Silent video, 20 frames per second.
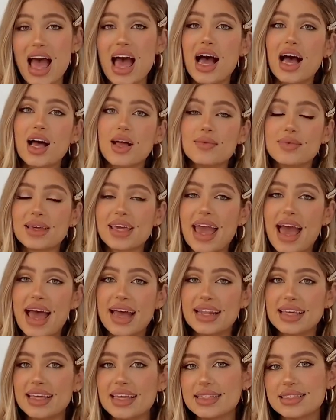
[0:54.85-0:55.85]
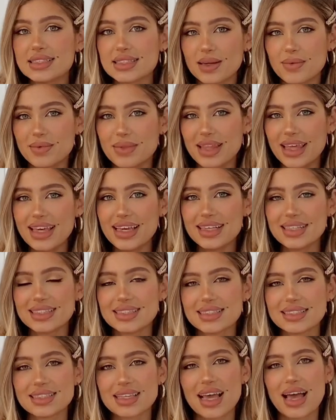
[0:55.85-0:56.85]
I'll be adding in some links
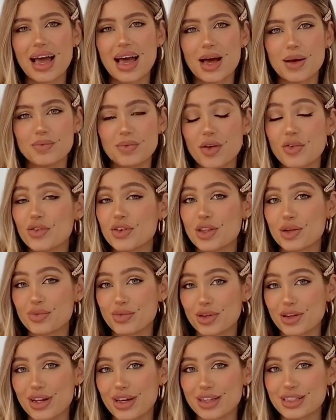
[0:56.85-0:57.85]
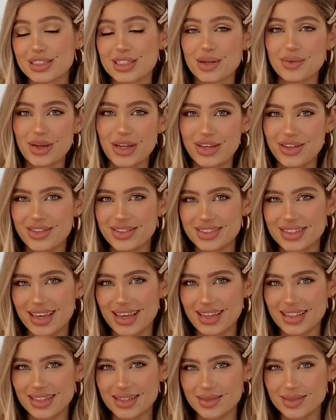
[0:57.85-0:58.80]
for the products that we're using.